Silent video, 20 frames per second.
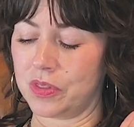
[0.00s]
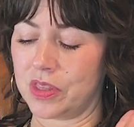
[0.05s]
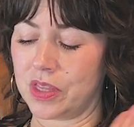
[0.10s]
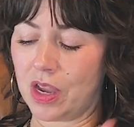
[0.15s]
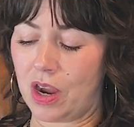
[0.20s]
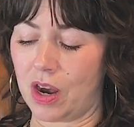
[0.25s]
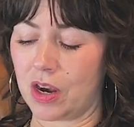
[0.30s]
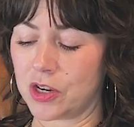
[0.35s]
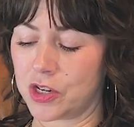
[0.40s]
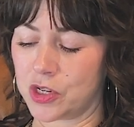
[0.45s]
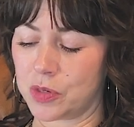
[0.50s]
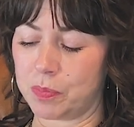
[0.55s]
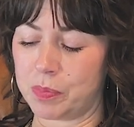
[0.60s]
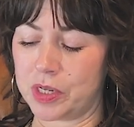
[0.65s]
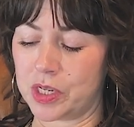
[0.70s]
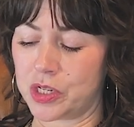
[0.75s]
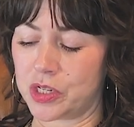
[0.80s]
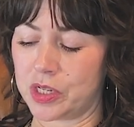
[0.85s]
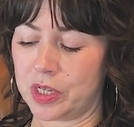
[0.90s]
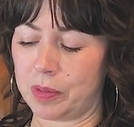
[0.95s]
the
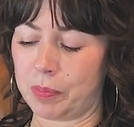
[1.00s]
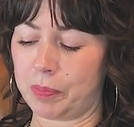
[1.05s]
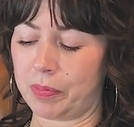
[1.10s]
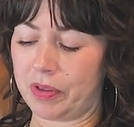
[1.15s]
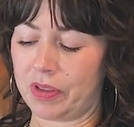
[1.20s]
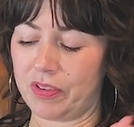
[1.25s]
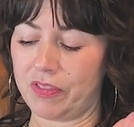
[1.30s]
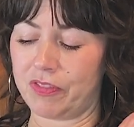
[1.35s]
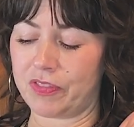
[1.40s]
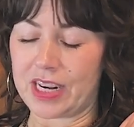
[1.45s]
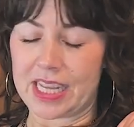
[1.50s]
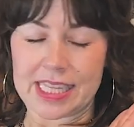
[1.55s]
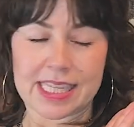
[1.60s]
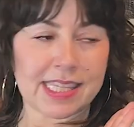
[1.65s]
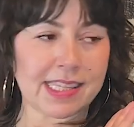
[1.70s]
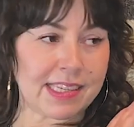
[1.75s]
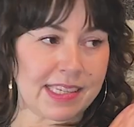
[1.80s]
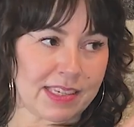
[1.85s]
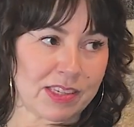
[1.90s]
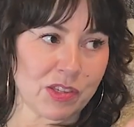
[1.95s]
Archbishop
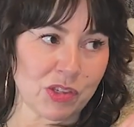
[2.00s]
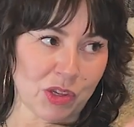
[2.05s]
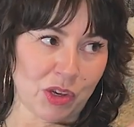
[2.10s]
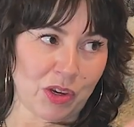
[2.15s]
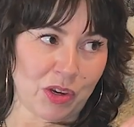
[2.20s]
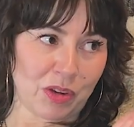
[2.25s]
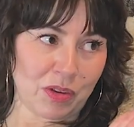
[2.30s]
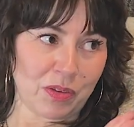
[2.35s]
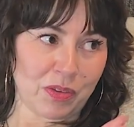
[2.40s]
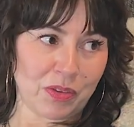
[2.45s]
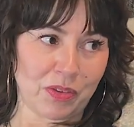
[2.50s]
Francisco.